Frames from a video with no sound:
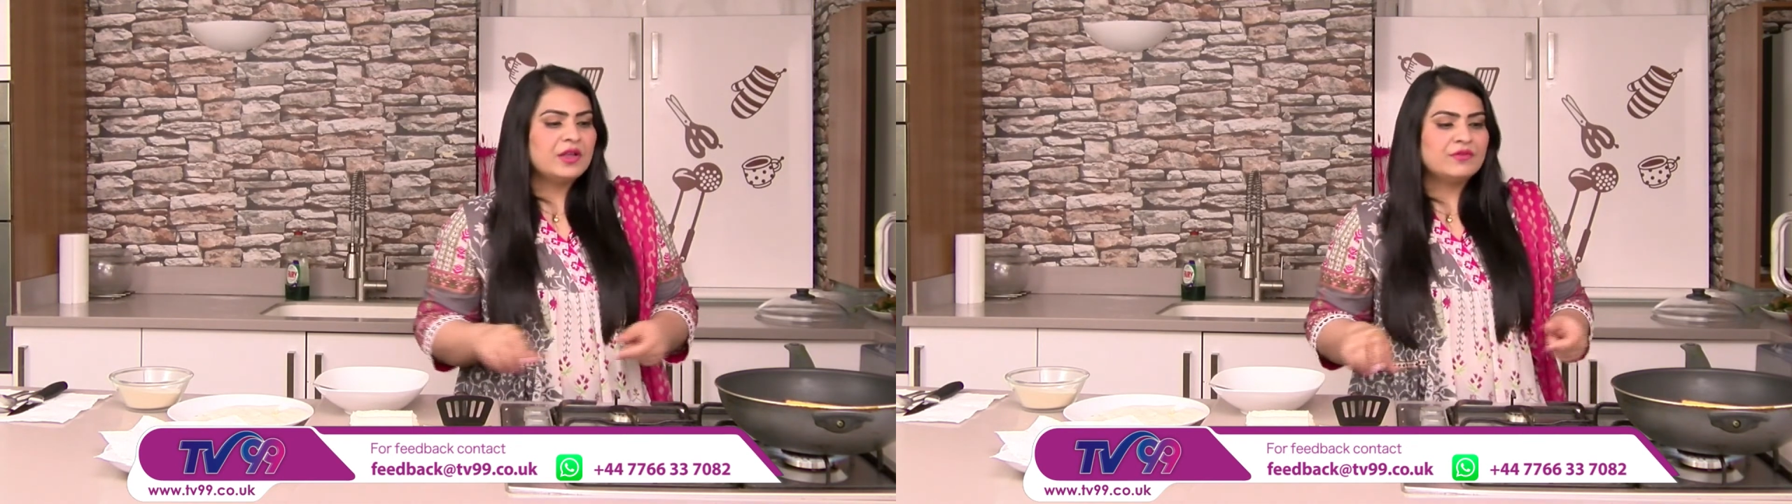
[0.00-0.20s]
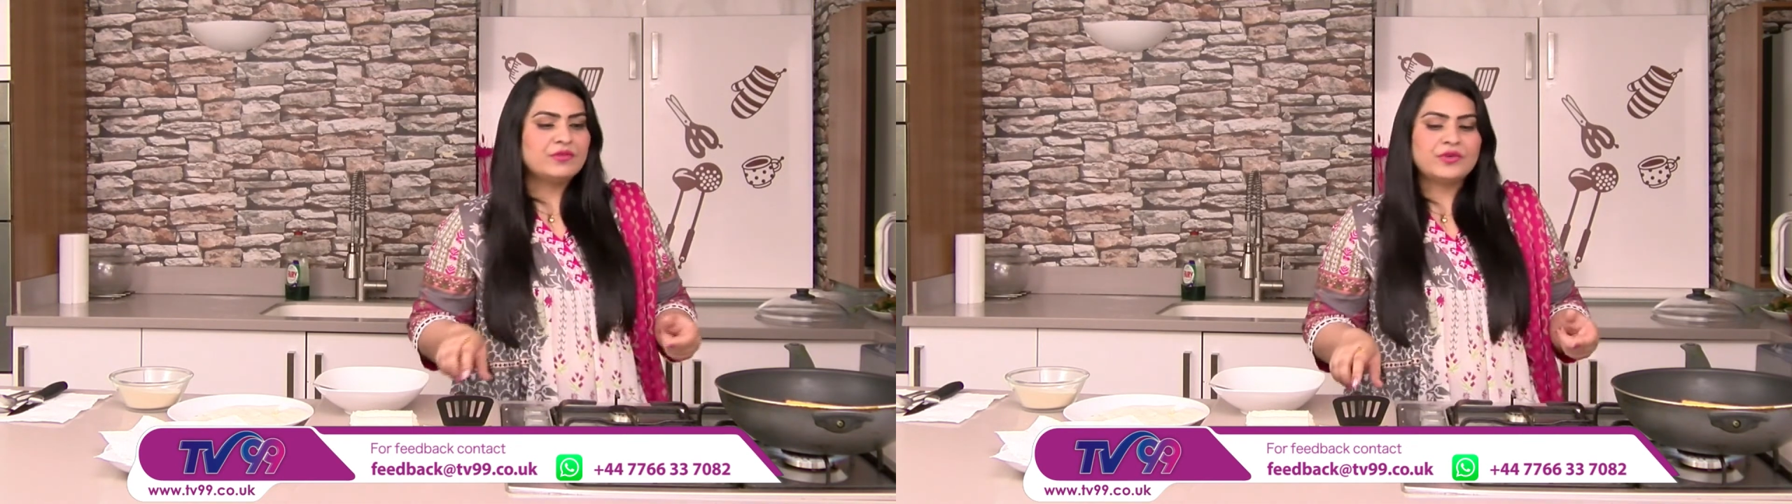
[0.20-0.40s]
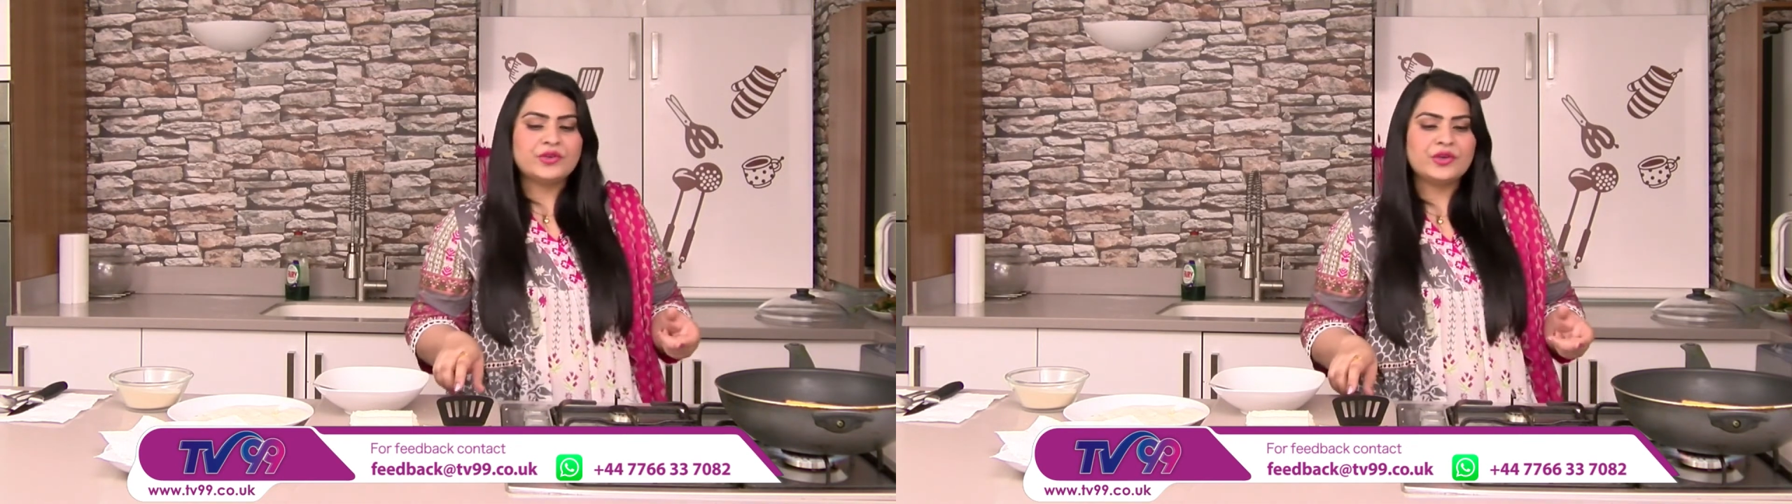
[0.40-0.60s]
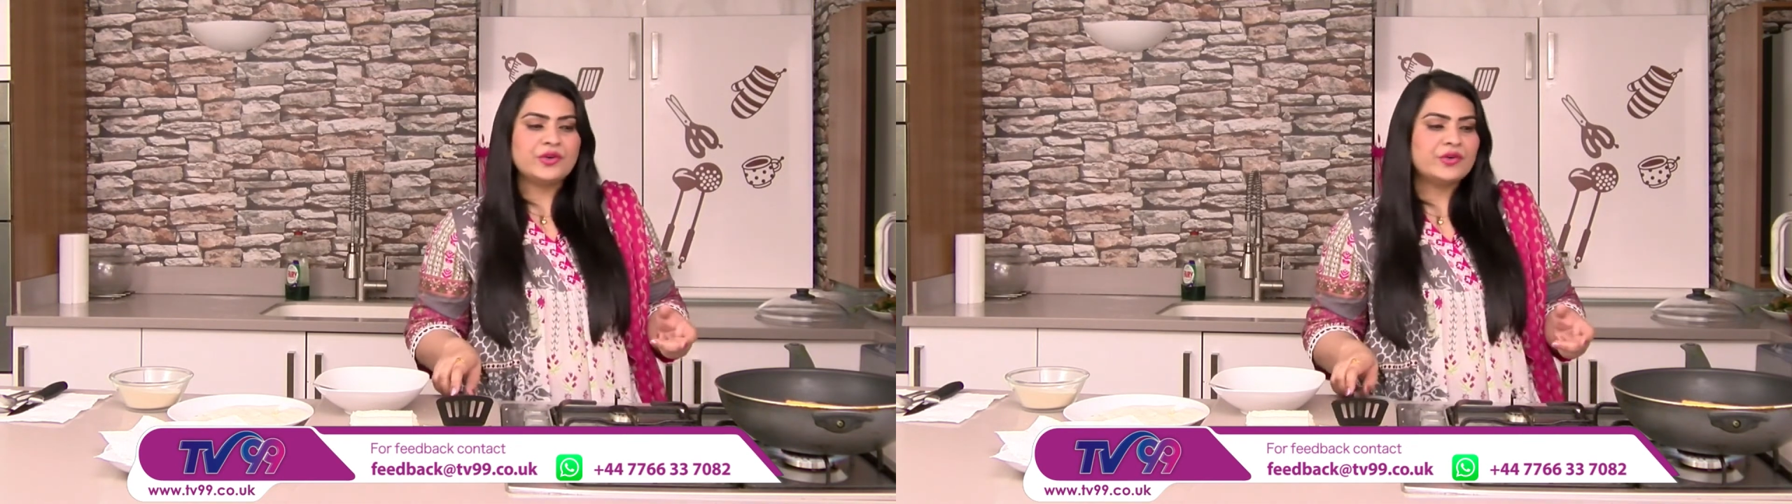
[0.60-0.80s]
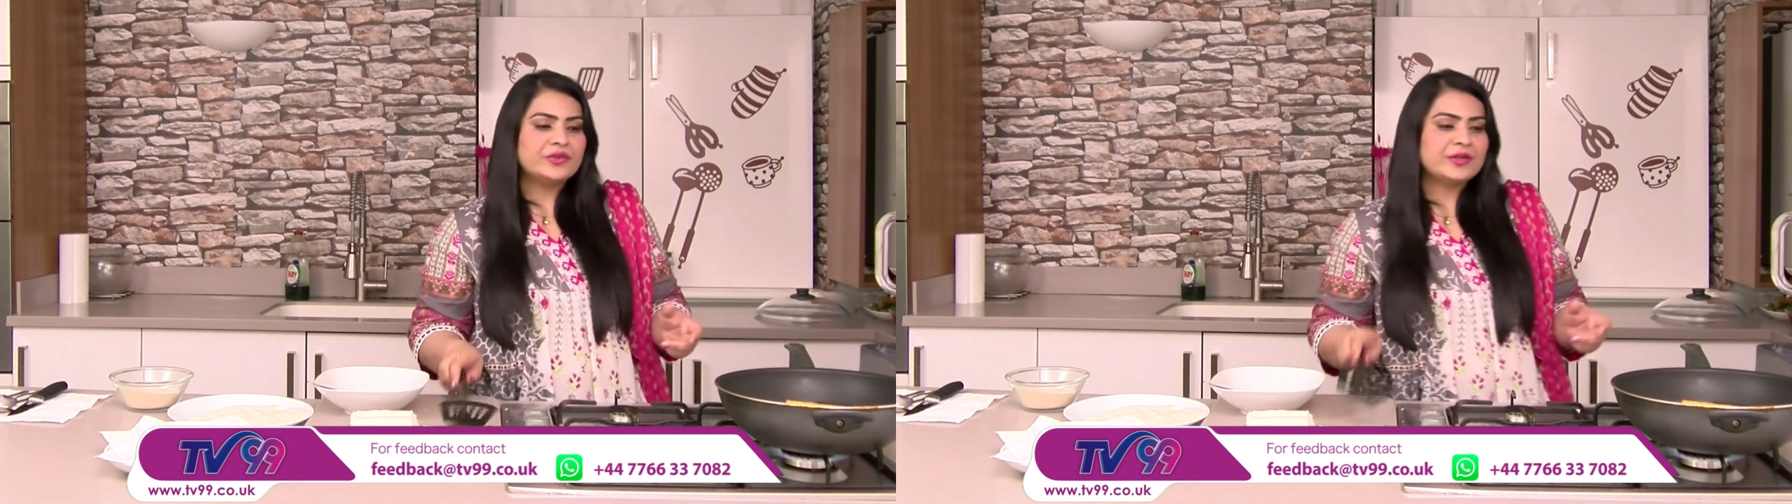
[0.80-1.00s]
for
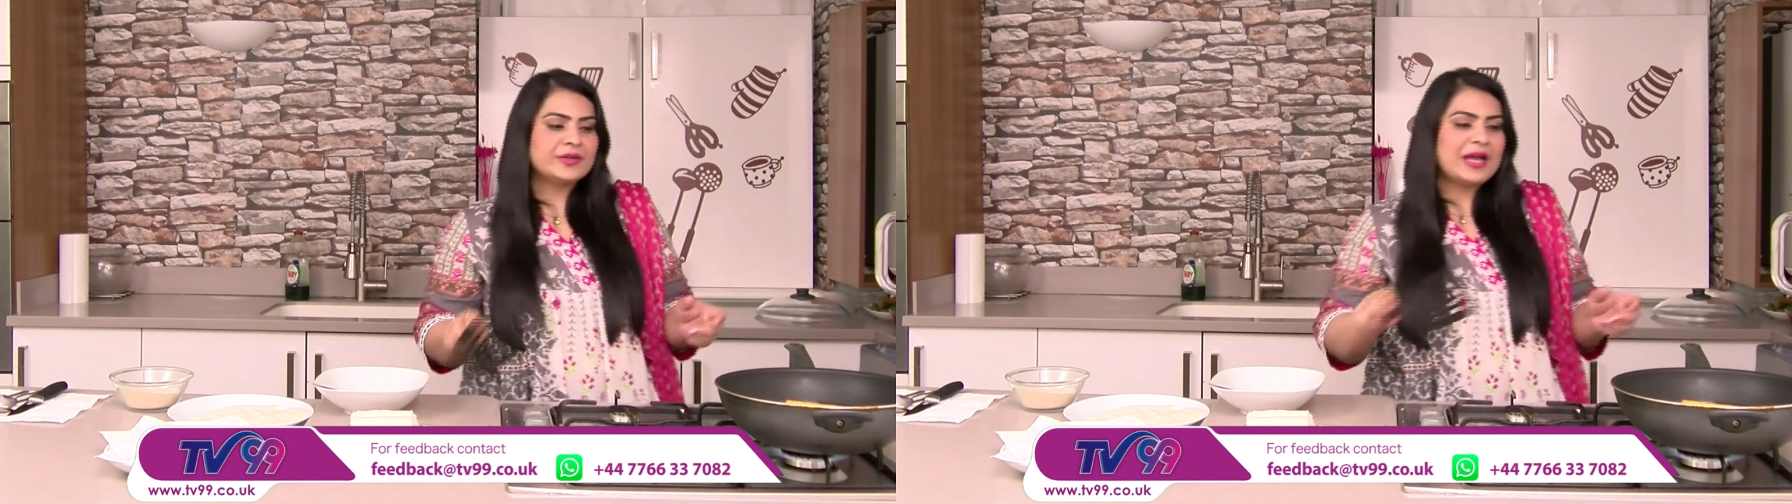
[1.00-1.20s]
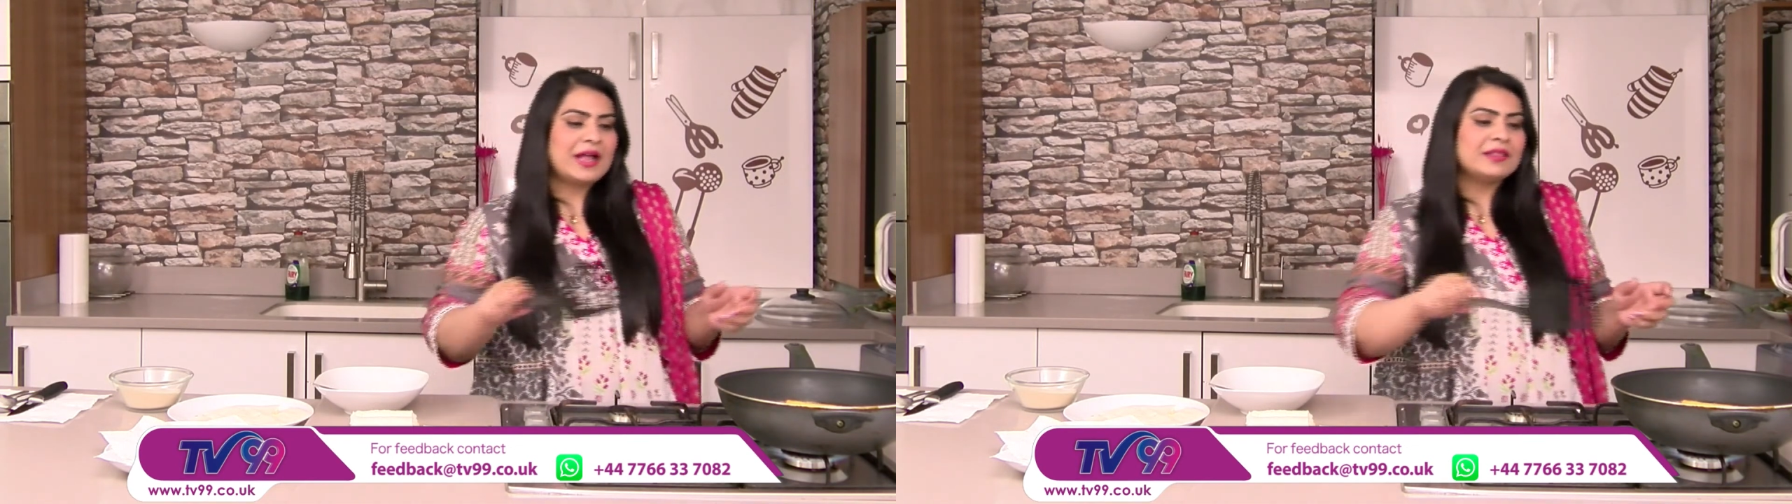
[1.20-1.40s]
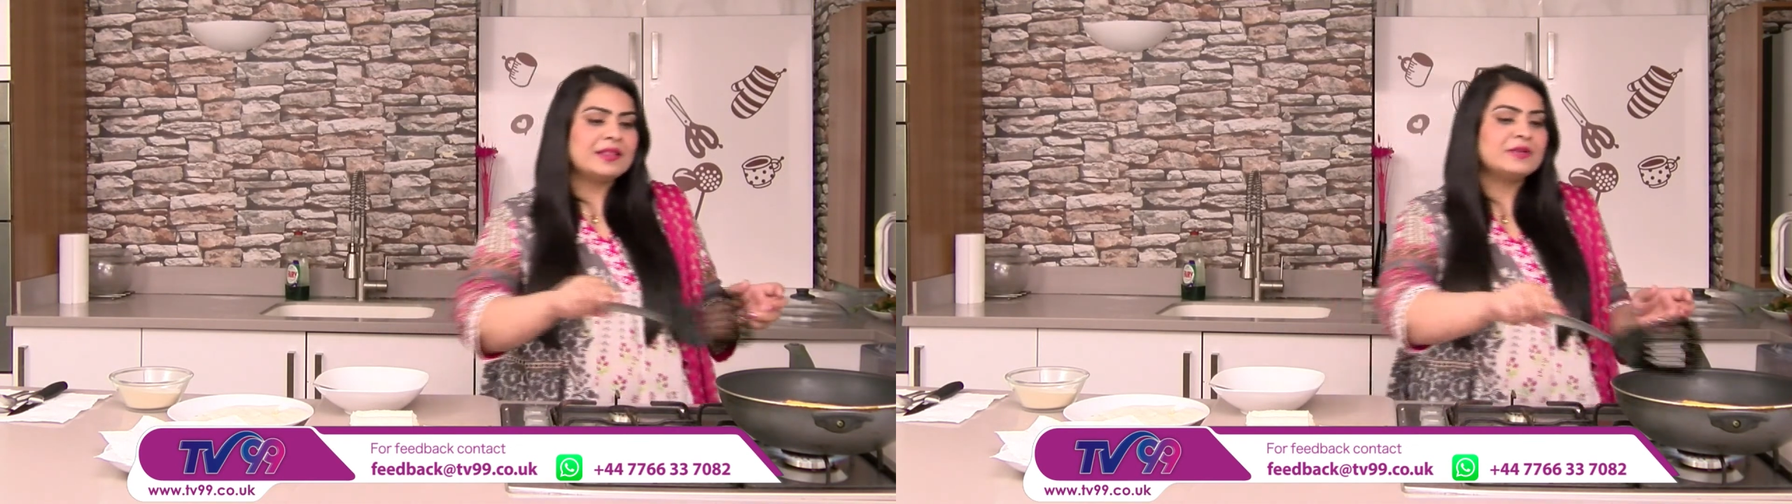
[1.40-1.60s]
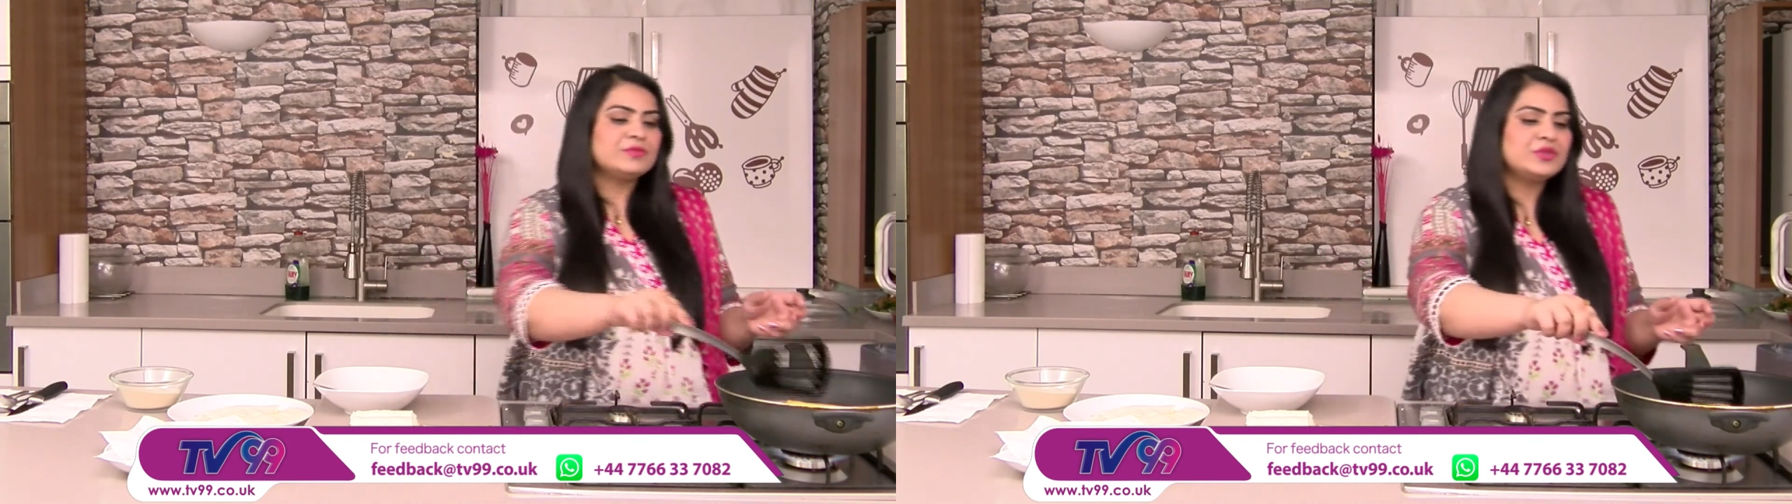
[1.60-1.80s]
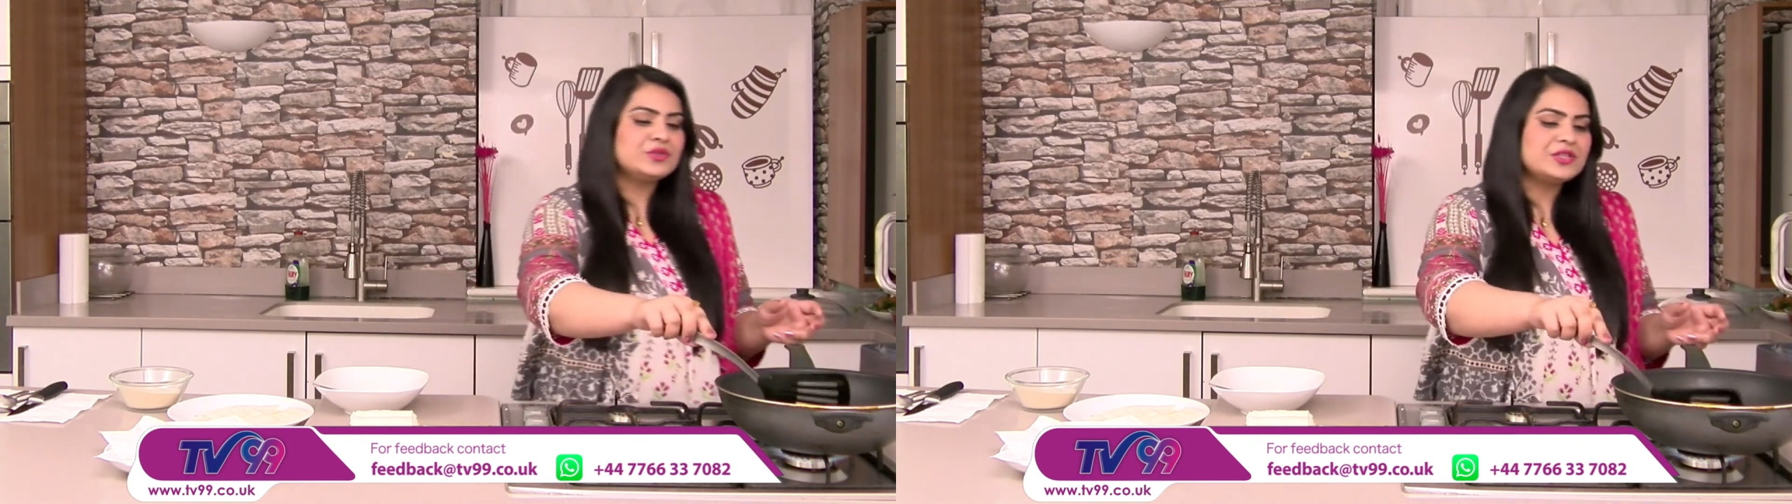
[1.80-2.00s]
your health and
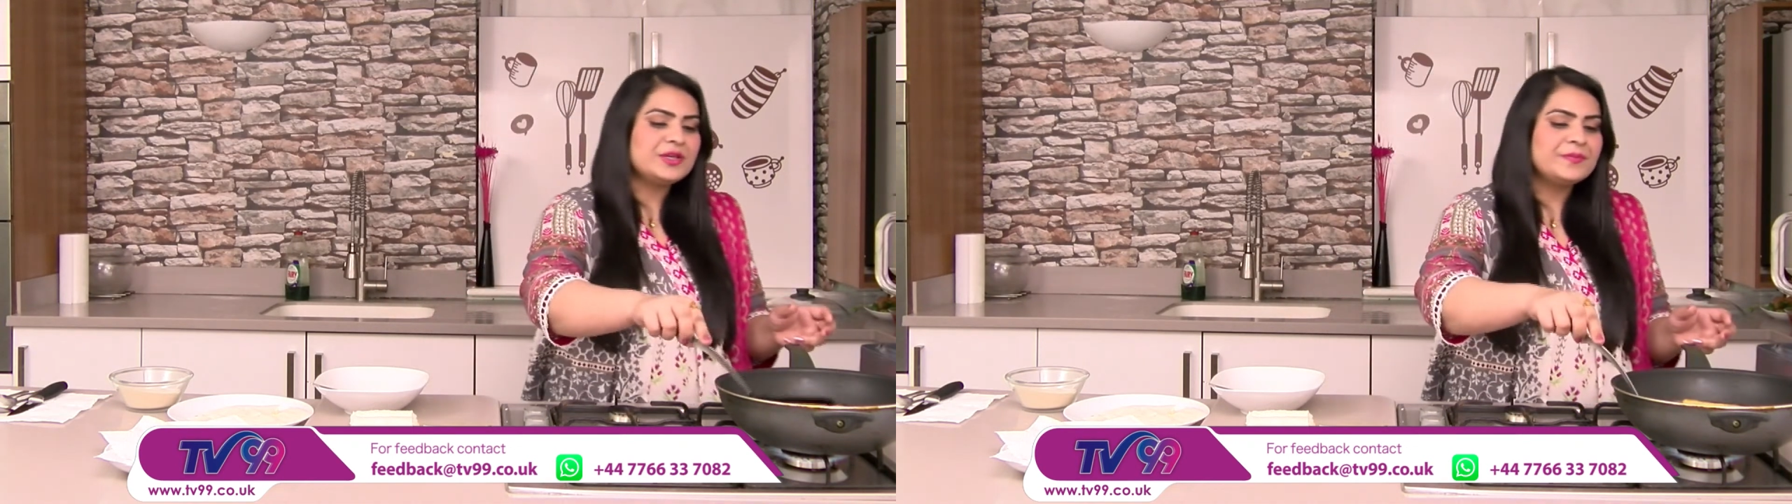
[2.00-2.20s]
beauty.